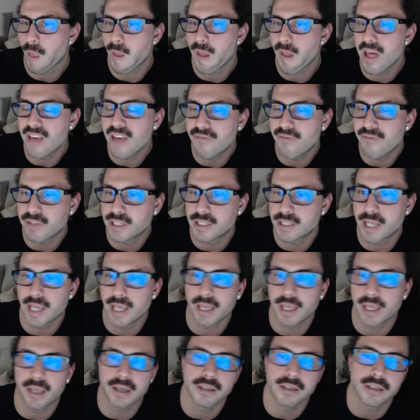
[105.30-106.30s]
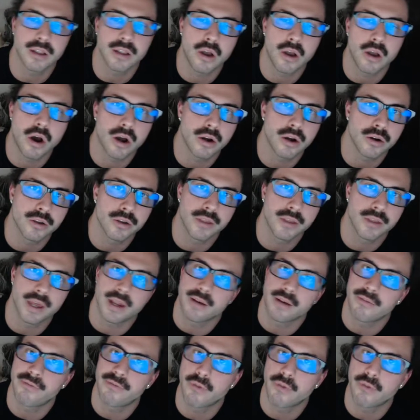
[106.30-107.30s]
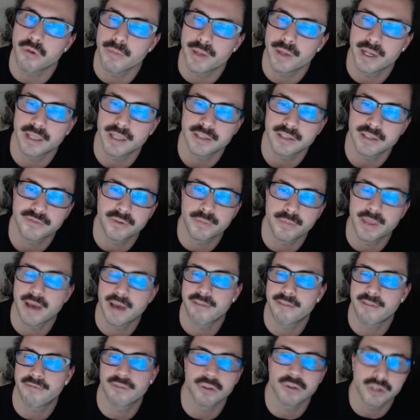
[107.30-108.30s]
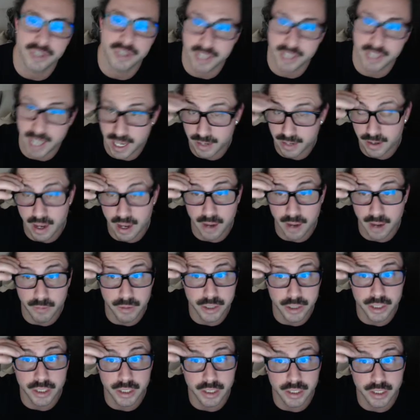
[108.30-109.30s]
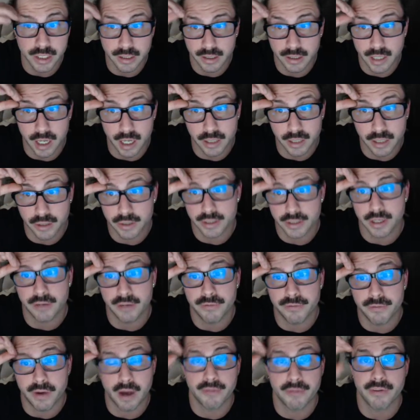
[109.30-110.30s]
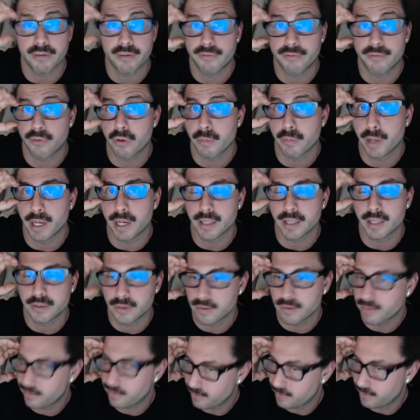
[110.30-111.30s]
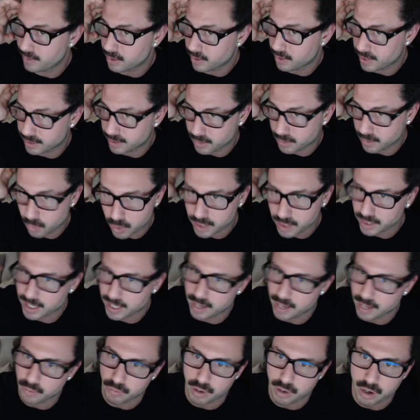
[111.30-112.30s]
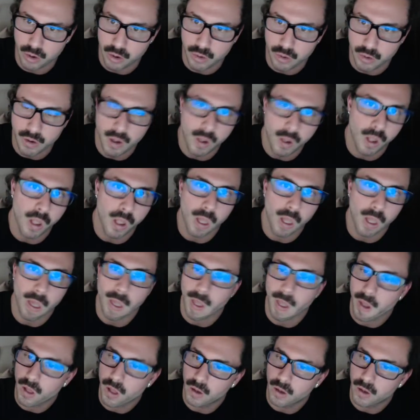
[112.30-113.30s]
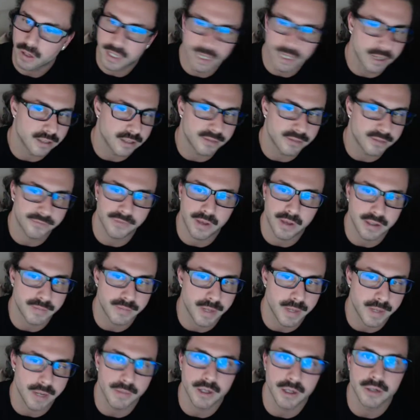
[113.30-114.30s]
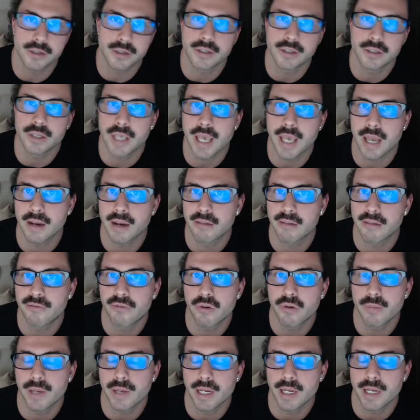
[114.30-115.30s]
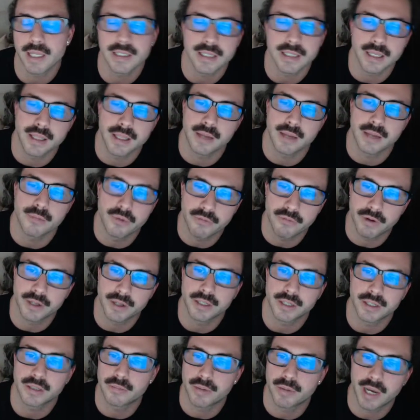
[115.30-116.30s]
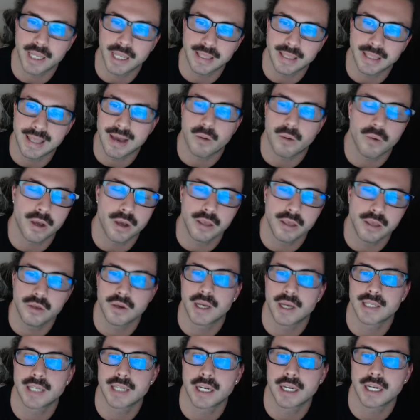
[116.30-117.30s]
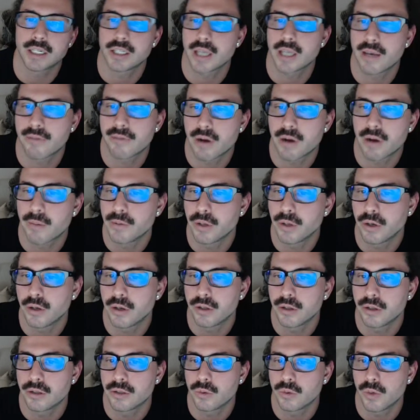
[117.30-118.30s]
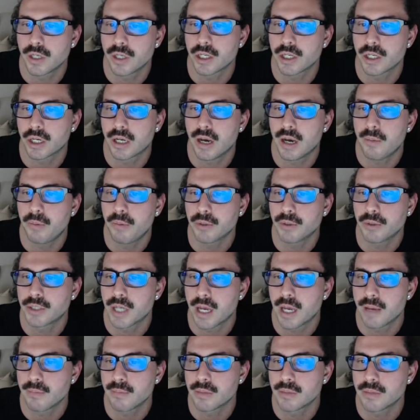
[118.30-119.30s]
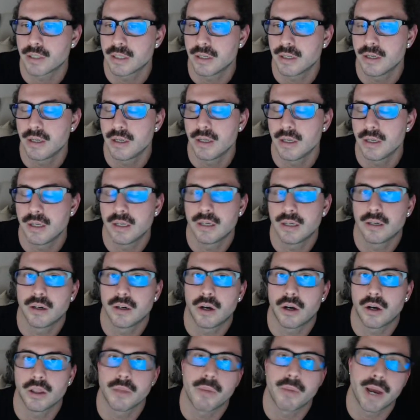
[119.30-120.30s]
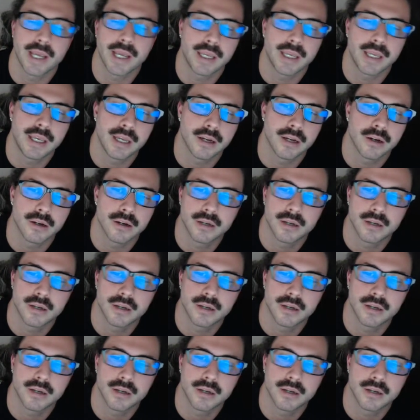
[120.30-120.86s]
If it's taking us longer than 4 minutes from that first set, I would just cut yourself off at 4 minutes. So even if you don't hit the 1K row, get as many meters as you can in 4 minutes and then move on to the bike. That way you guys actually have an opportunity to switch a couple times on the bike here